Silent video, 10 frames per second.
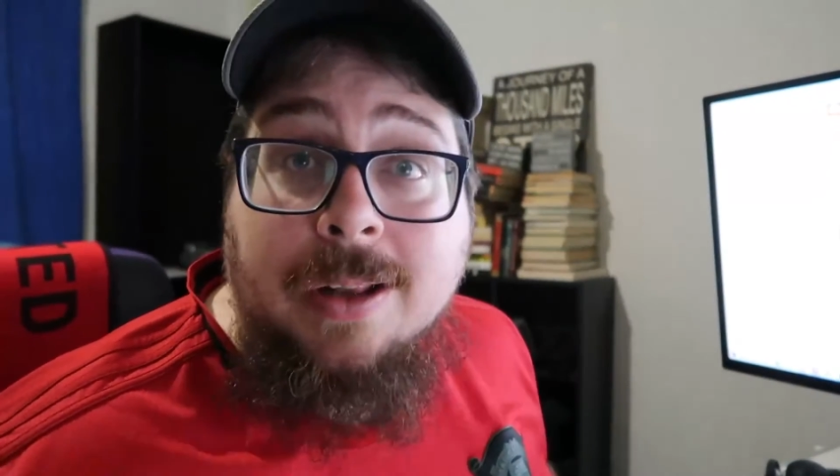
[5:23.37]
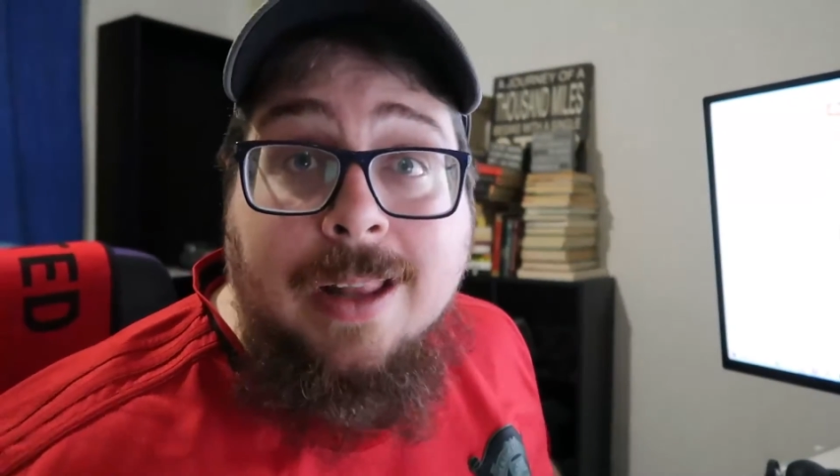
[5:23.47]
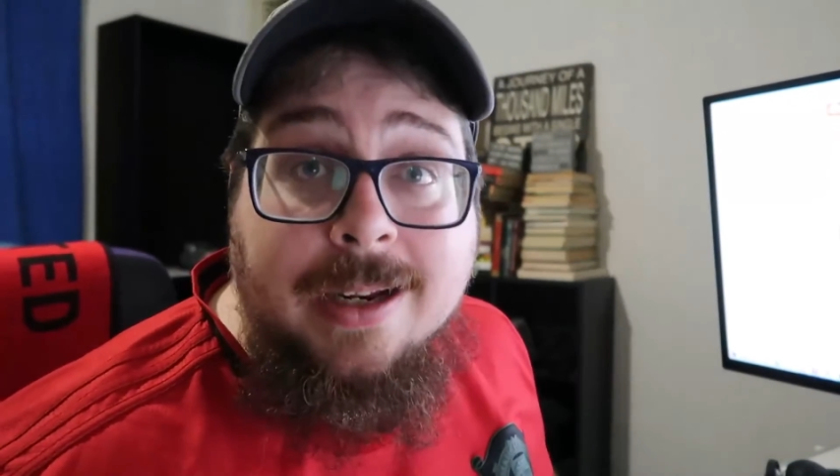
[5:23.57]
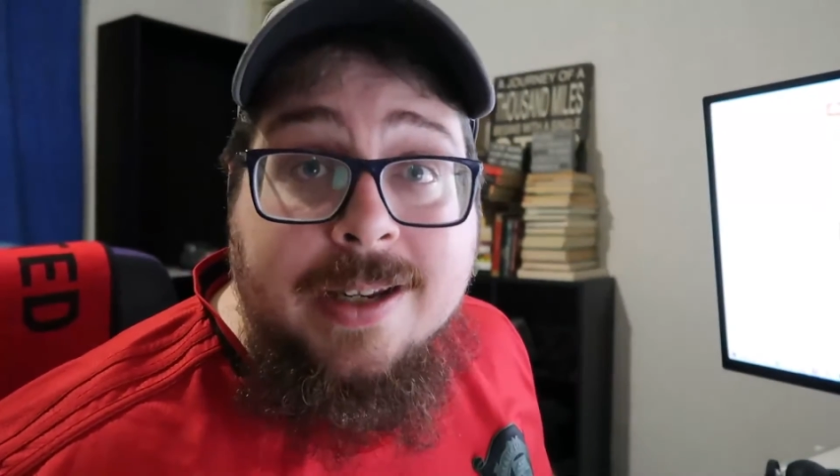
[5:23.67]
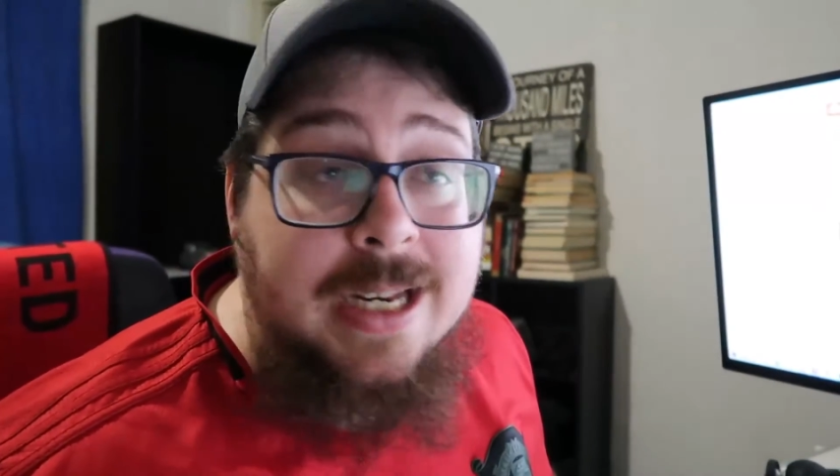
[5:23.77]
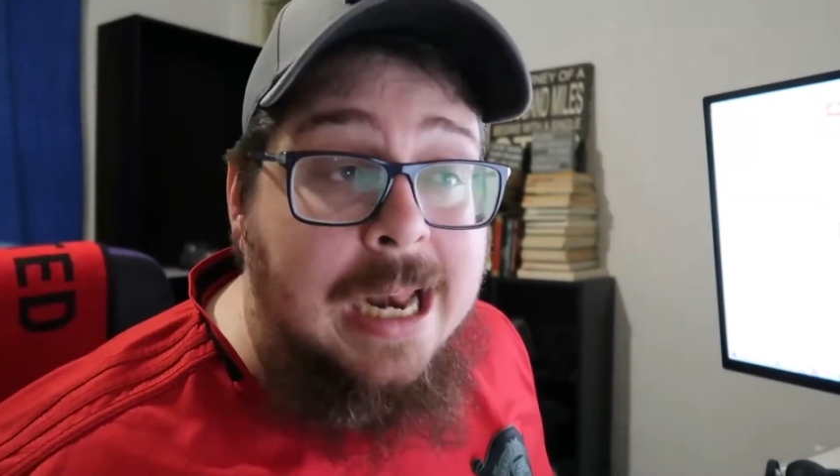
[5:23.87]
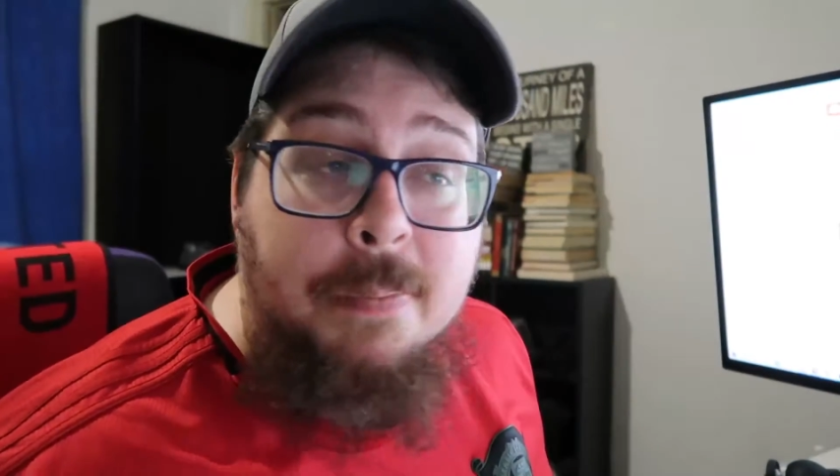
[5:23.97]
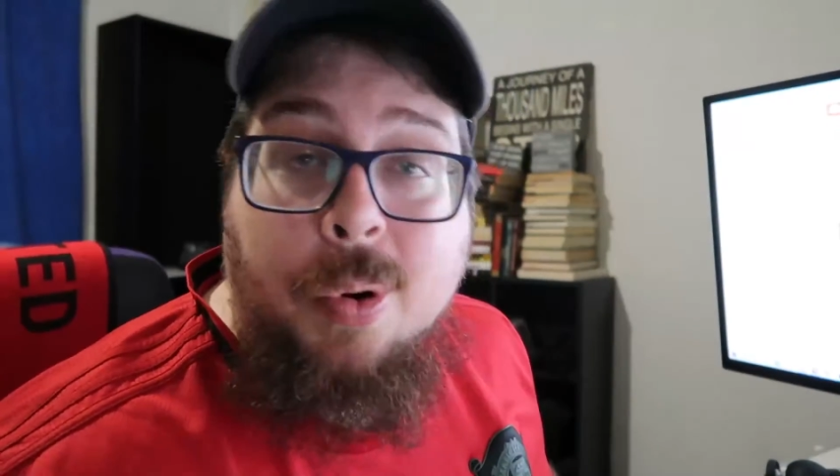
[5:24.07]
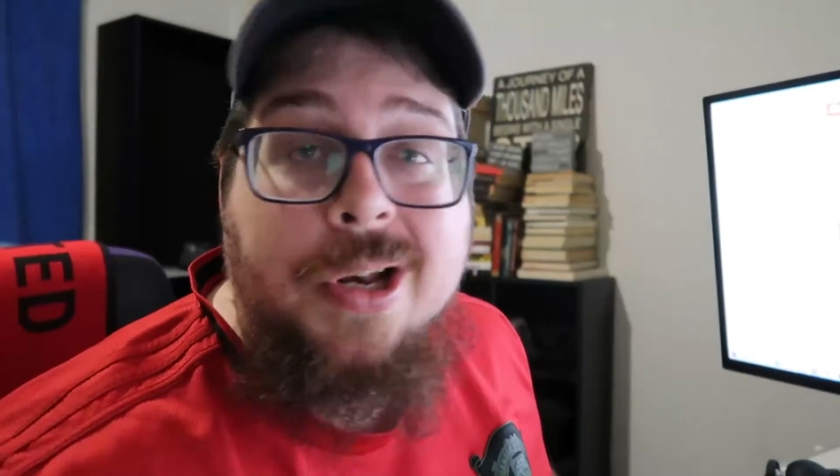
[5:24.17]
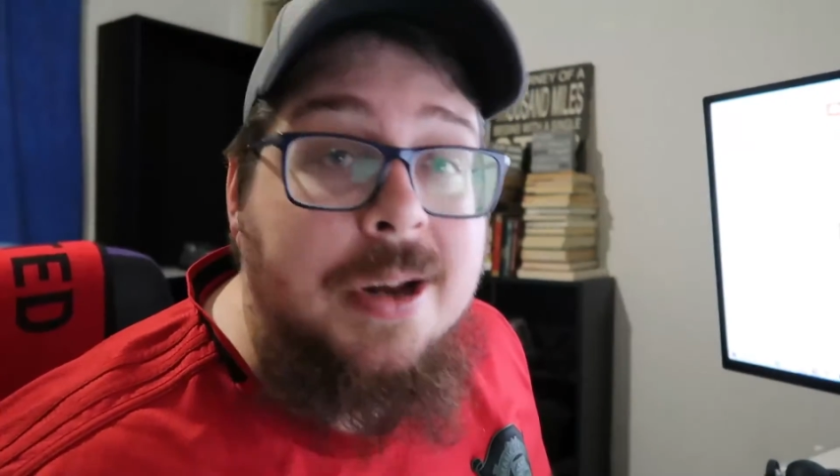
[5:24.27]
collected
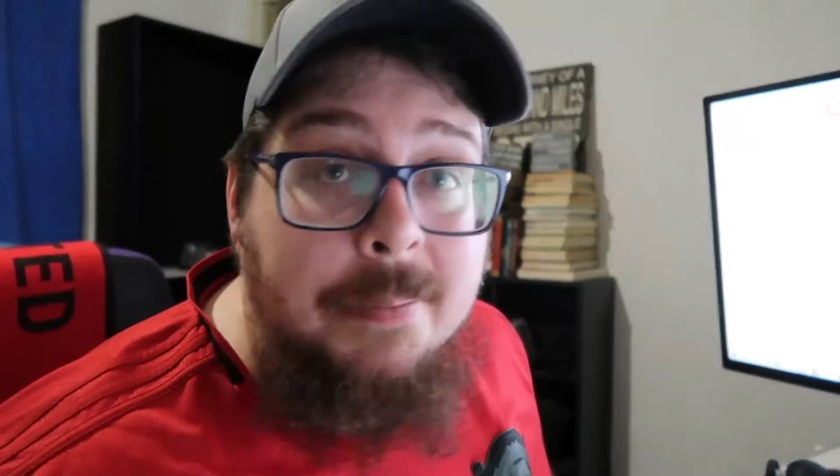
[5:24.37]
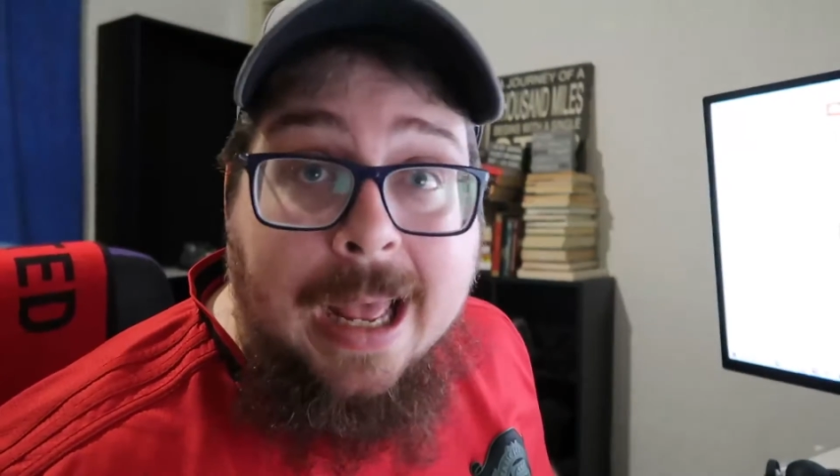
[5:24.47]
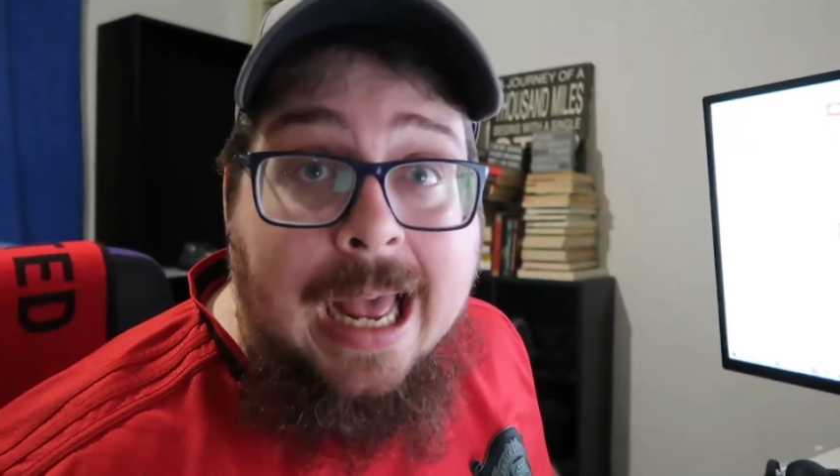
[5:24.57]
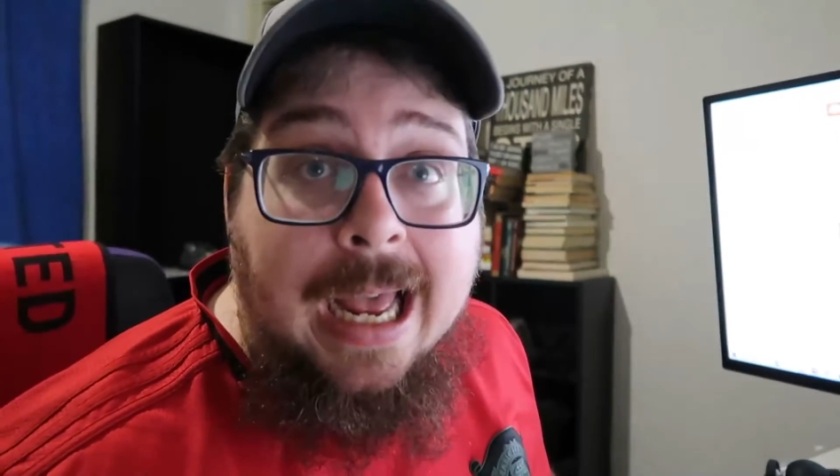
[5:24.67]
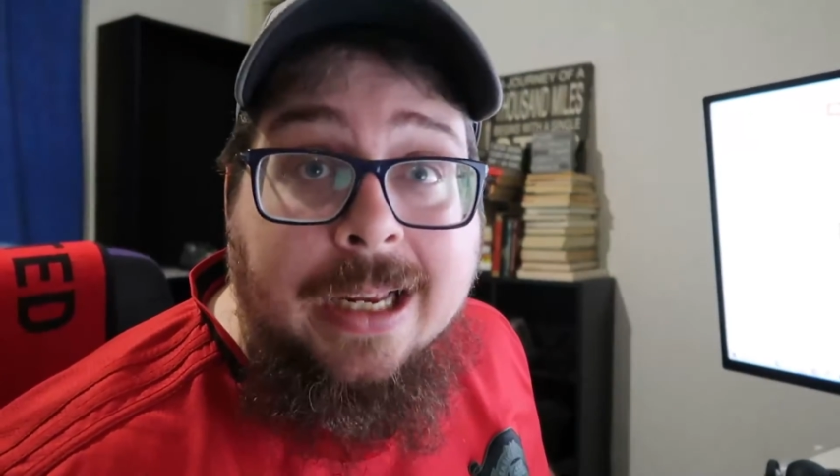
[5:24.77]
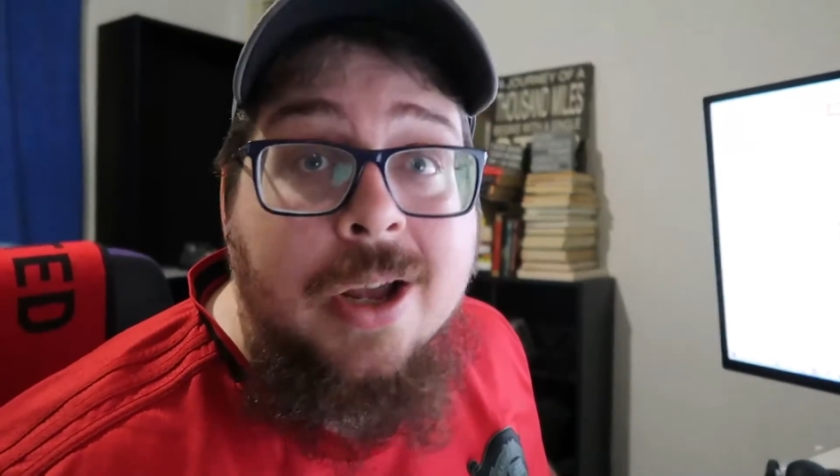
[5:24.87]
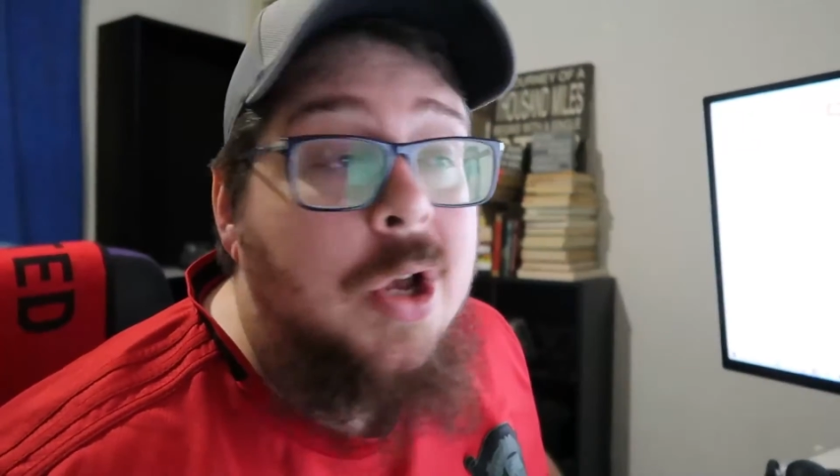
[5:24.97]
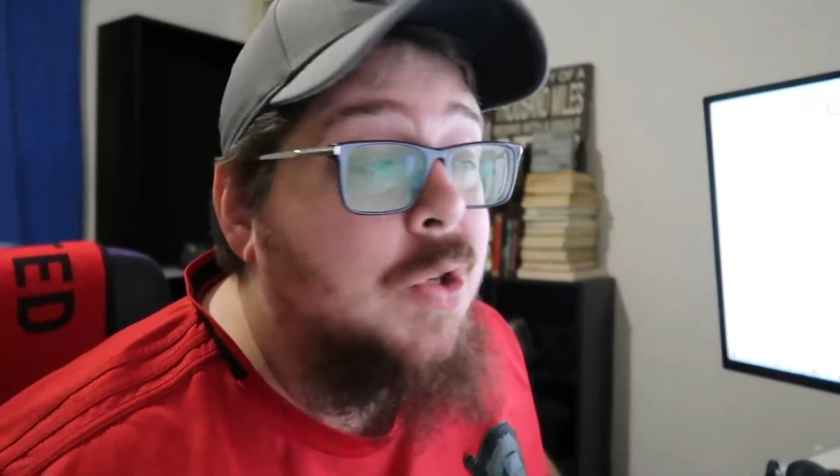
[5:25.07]
and put in a bag